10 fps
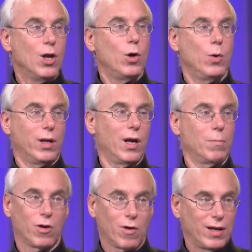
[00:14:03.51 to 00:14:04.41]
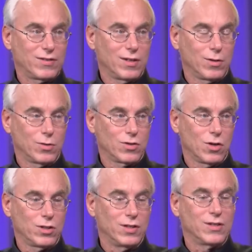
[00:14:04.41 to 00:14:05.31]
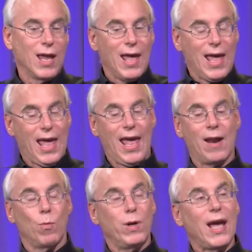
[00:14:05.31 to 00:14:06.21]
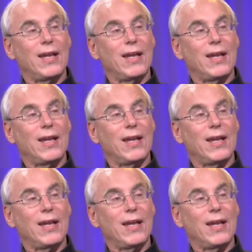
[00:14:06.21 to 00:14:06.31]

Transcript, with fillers: -hmm. who had come to Christ at those churches. And we